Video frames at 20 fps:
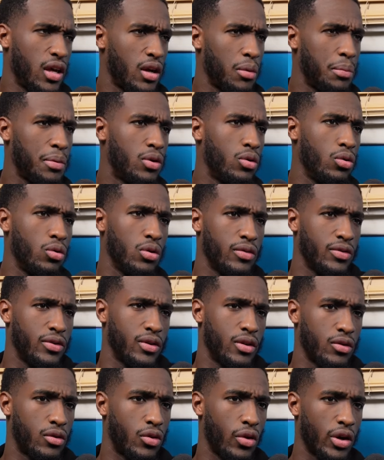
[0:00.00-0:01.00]
Yeah, it'd be cool.
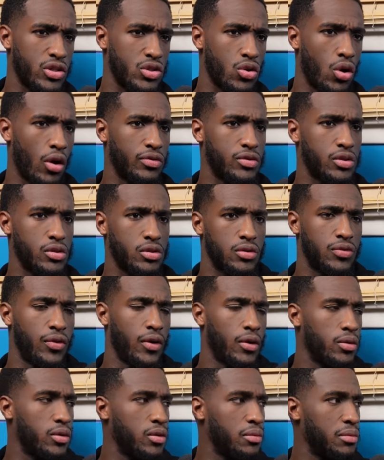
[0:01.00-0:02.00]
Even the correction officers would
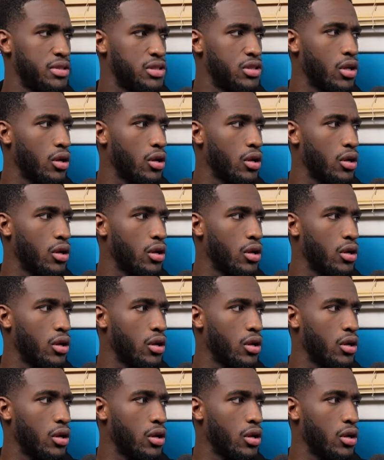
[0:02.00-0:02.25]
fuck with him. He's